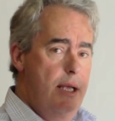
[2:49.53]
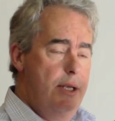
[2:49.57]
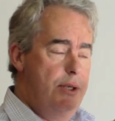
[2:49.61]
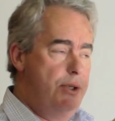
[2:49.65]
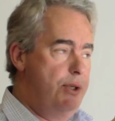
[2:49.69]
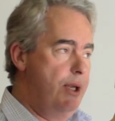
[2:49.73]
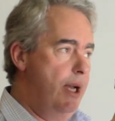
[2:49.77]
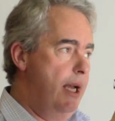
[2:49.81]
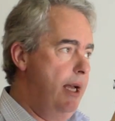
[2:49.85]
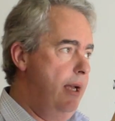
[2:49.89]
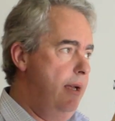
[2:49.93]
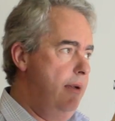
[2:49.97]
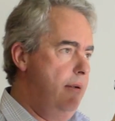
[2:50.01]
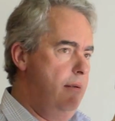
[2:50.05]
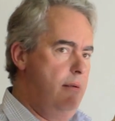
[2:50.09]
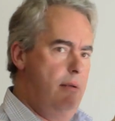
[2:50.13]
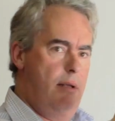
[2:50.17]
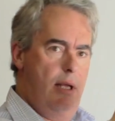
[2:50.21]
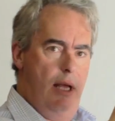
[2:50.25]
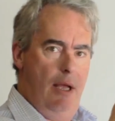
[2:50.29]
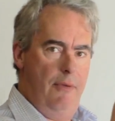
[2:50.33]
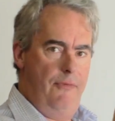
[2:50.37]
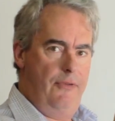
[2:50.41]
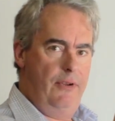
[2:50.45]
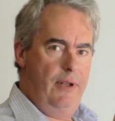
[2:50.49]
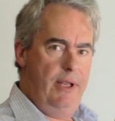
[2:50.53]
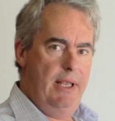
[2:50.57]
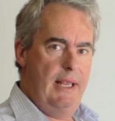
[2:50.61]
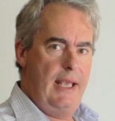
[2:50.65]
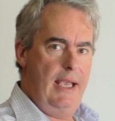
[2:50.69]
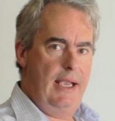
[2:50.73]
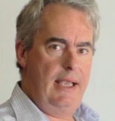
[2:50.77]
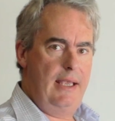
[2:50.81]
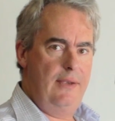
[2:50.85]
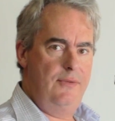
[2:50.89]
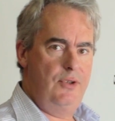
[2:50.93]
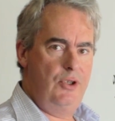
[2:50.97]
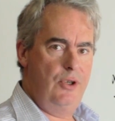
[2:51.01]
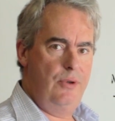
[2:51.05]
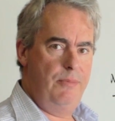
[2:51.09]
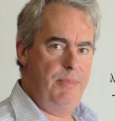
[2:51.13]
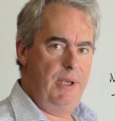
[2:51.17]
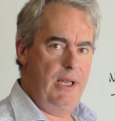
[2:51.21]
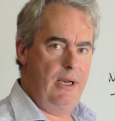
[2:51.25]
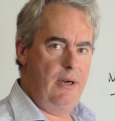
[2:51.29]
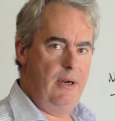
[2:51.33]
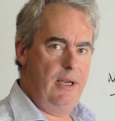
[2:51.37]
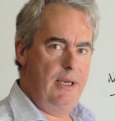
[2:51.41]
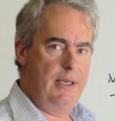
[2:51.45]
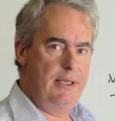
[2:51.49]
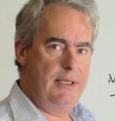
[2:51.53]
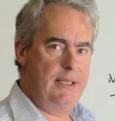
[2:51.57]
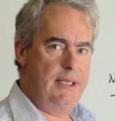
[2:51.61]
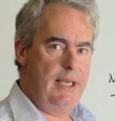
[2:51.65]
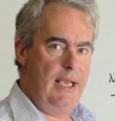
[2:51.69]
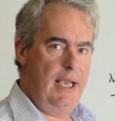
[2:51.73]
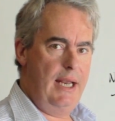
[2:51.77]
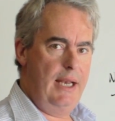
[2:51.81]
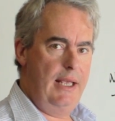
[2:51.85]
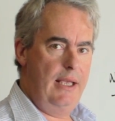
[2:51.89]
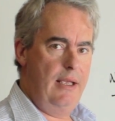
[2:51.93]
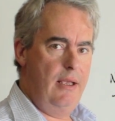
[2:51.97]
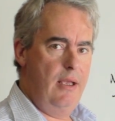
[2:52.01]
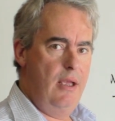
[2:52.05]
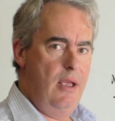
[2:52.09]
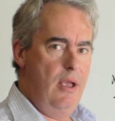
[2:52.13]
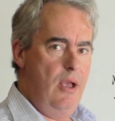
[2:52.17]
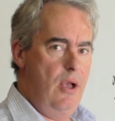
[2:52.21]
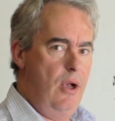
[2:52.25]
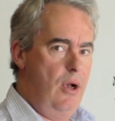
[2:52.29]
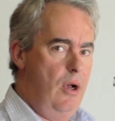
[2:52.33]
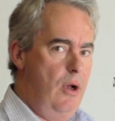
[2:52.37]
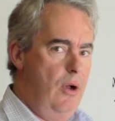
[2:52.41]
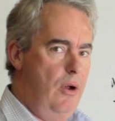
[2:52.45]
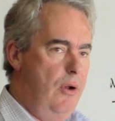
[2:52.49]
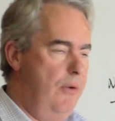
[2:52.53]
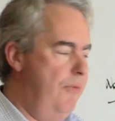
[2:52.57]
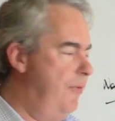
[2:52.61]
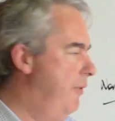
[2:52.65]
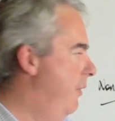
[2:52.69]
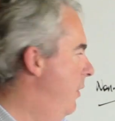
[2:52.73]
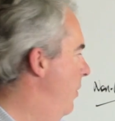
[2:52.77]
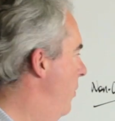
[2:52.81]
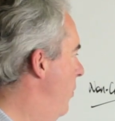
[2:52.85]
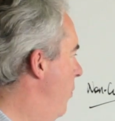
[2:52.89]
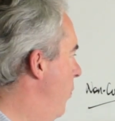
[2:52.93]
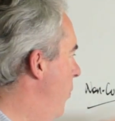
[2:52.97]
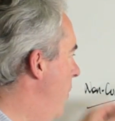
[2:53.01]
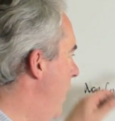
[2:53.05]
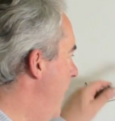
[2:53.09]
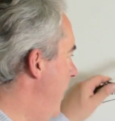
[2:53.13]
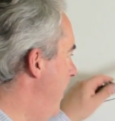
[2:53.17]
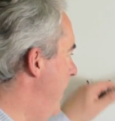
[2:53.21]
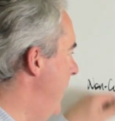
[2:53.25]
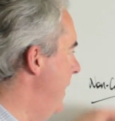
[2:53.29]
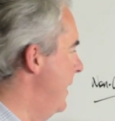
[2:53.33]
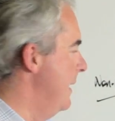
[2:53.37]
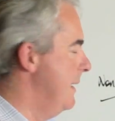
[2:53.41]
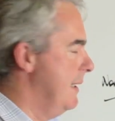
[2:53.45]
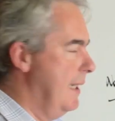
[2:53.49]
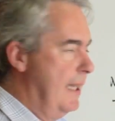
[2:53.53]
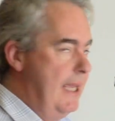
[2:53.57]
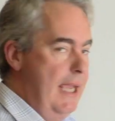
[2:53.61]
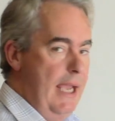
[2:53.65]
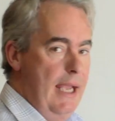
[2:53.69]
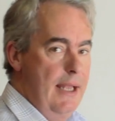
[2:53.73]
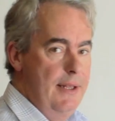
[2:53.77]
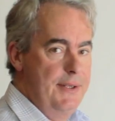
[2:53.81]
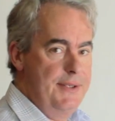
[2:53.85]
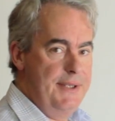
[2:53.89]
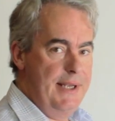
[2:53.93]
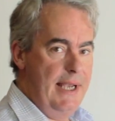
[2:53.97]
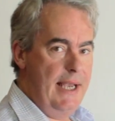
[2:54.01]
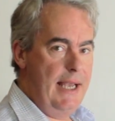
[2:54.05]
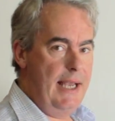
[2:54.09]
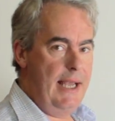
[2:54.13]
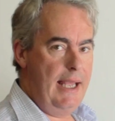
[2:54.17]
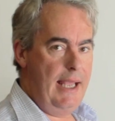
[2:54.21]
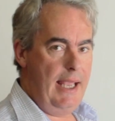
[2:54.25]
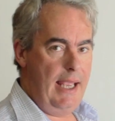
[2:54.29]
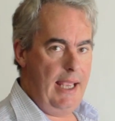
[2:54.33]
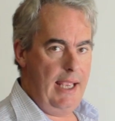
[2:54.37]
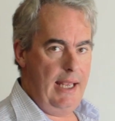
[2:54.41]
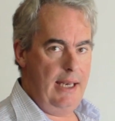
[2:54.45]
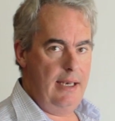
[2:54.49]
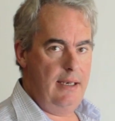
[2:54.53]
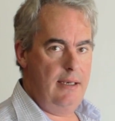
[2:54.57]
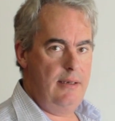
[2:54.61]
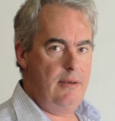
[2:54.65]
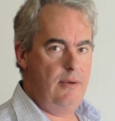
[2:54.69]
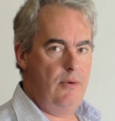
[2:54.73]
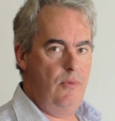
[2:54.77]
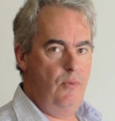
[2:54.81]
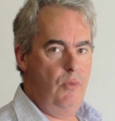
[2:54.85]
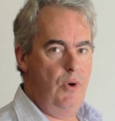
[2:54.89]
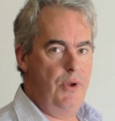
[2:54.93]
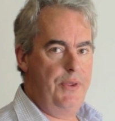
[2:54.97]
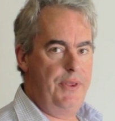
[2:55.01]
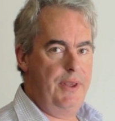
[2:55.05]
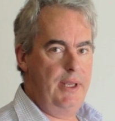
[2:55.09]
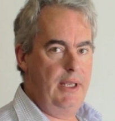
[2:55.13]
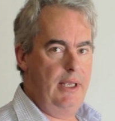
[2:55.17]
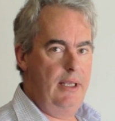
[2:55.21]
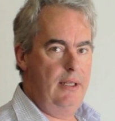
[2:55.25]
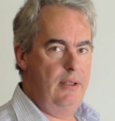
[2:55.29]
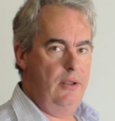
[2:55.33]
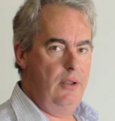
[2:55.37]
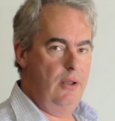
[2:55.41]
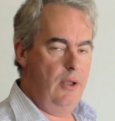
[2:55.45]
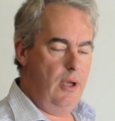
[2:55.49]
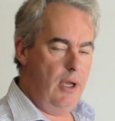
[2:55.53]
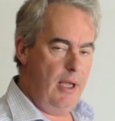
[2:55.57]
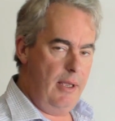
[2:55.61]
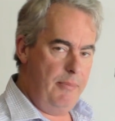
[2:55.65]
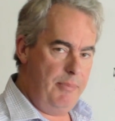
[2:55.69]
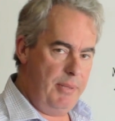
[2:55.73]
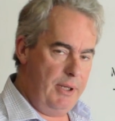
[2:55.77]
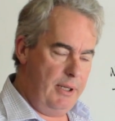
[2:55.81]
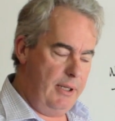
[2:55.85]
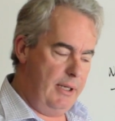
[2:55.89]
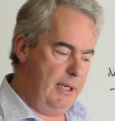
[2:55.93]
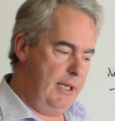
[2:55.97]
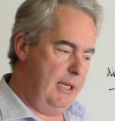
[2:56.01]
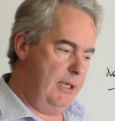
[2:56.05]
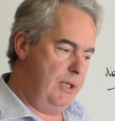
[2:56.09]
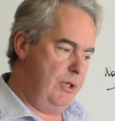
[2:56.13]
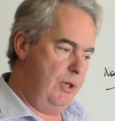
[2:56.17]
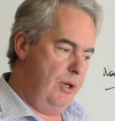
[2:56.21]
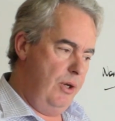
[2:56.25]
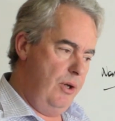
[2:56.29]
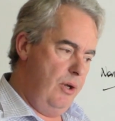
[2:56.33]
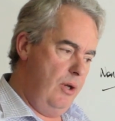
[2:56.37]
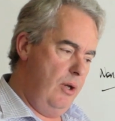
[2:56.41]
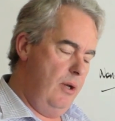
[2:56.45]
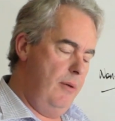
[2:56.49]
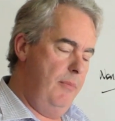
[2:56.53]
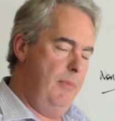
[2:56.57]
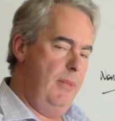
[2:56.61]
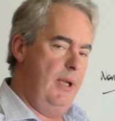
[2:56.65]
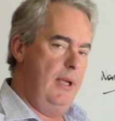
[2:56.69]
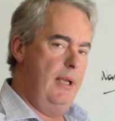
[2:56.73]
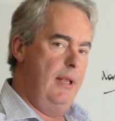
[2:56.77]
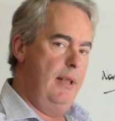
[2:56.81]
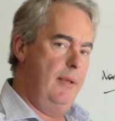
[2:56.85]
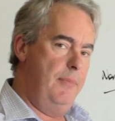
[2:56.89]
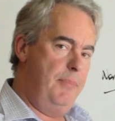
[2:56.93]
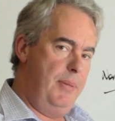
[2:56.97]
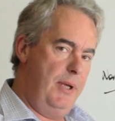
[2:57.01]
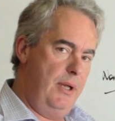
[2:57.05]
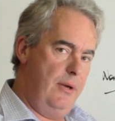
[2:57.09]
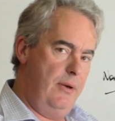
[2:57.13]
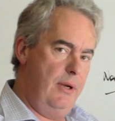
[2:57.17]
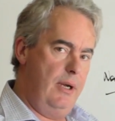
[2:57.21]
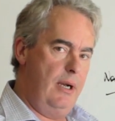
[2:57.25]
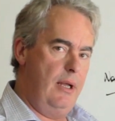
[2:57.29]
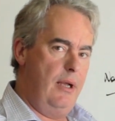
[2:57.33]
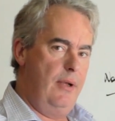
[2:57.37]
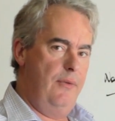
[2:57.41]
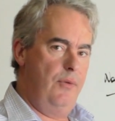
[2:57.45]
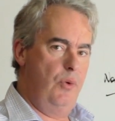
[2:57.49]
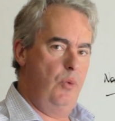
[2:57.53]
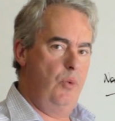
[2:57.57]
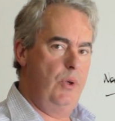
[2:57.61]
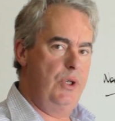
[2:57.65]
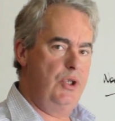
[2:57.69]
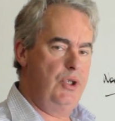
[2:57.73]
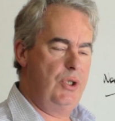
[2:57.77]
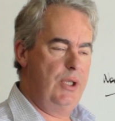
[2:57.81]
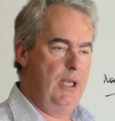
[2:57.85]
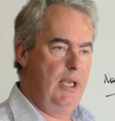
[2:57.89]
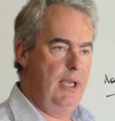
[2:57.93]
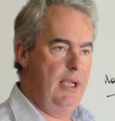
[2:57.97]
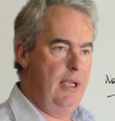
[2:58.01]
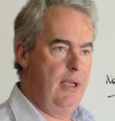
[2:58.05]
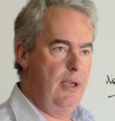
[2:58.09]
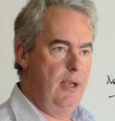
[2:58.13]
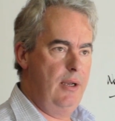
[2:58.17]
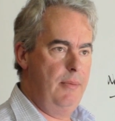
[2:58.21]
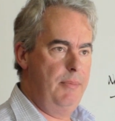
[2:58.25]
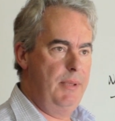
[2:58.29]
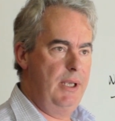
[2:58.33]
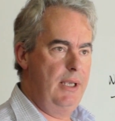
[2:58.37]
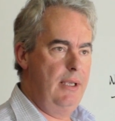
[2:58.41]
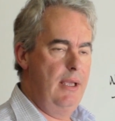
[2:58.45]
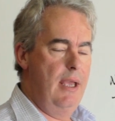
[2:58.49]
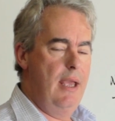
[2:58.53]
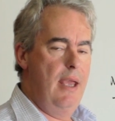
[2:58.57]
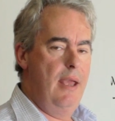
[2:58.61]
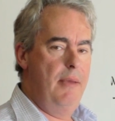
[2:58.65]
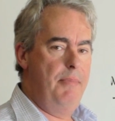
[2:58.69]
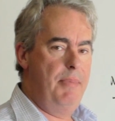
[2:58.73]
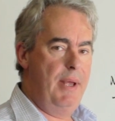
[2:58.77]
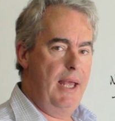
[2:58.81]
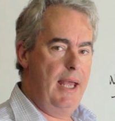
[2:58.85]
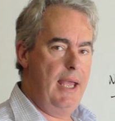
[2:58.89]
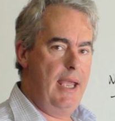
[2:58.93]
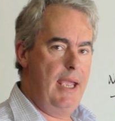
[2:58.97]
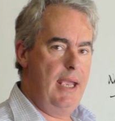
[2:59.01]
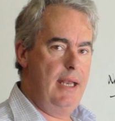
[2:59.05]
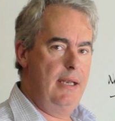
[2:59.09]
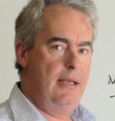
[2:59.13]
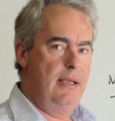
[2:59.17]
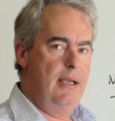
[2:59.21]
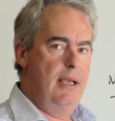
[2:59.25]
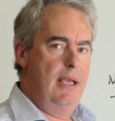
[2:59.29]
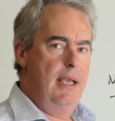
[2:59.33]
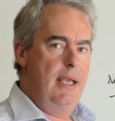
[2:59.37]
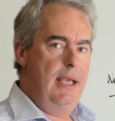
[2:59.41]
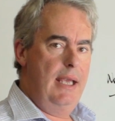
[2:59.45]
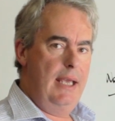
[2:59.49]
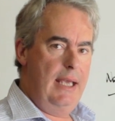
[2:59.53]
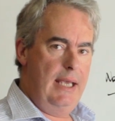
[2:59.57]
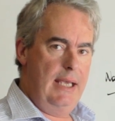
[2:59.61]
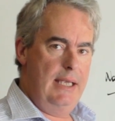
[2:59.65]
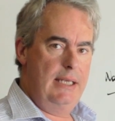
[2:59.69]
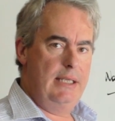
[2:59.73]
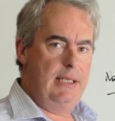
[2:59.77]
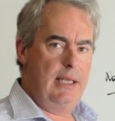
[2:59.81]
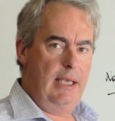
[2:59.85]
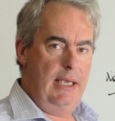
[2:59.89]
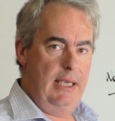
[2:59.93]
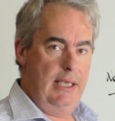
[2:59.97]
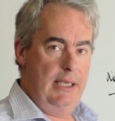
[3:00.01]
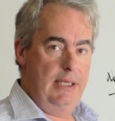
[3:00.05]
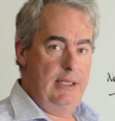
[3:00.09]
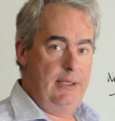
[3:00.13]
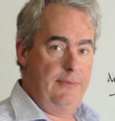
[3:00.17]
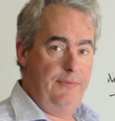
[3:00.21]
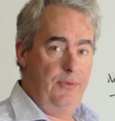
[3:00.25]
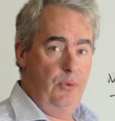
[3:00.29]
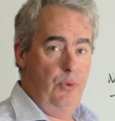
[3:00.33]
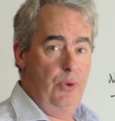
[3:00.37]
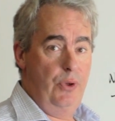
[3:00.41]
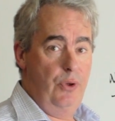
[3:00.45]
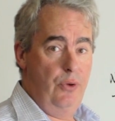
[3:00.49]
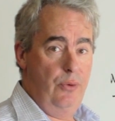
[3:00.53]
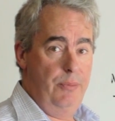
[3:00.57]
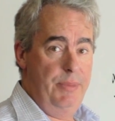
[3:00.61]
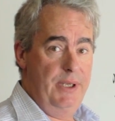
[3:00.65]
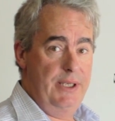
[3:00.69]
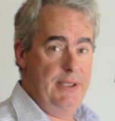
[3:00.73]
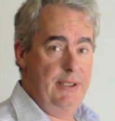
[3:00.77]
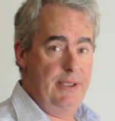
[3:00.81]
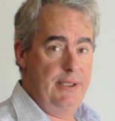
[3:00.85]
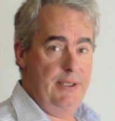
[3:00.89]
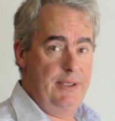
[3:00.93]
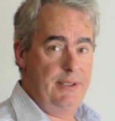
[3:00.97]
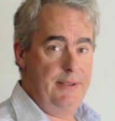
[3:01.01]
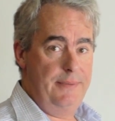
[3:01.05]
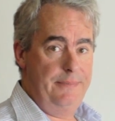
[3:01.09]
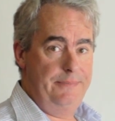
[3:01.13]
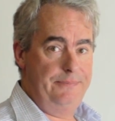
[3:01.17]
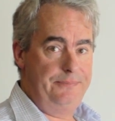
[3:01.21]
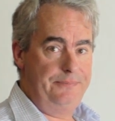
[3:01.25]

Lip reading: So hopefully that gives you a better understanding of what these accounts are and what the liability term, the period over which they're going to be paid, is for your business.